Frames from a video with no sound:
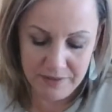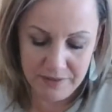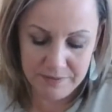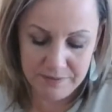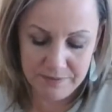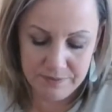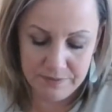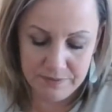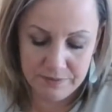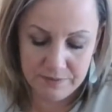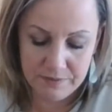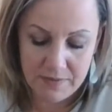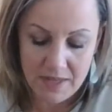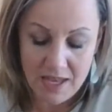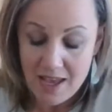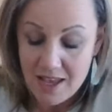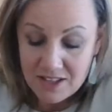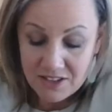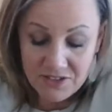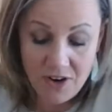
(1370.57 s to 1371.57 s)

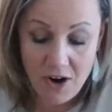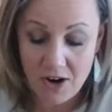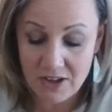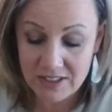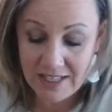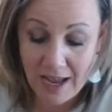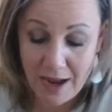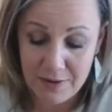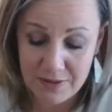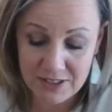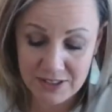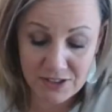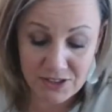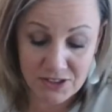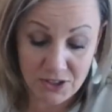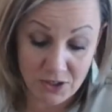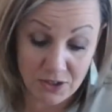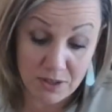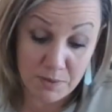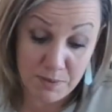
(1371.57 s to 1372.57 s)
As far as I was
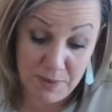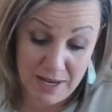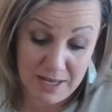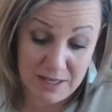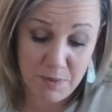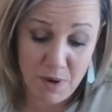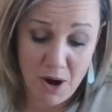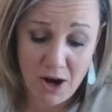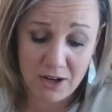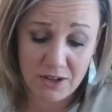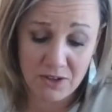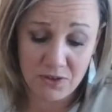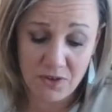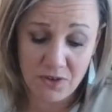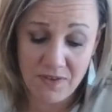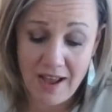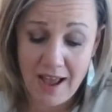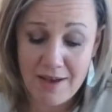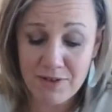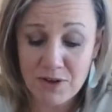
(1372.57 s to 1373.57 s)
concerned, the best part of the
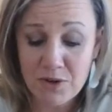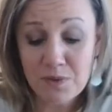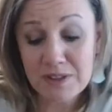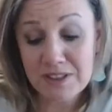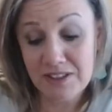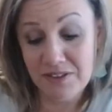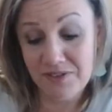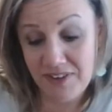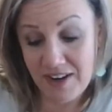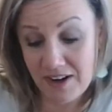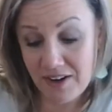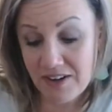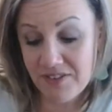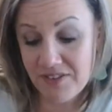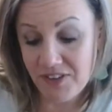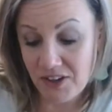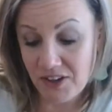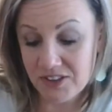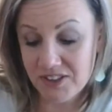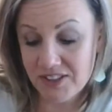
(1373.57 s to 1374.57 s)
revival was the very
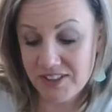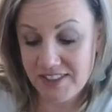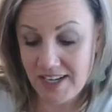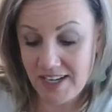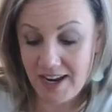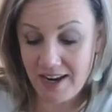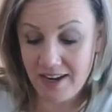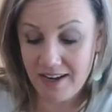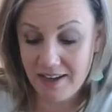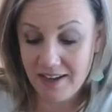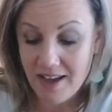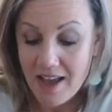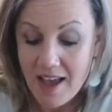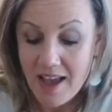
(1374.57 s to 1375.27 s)
first day.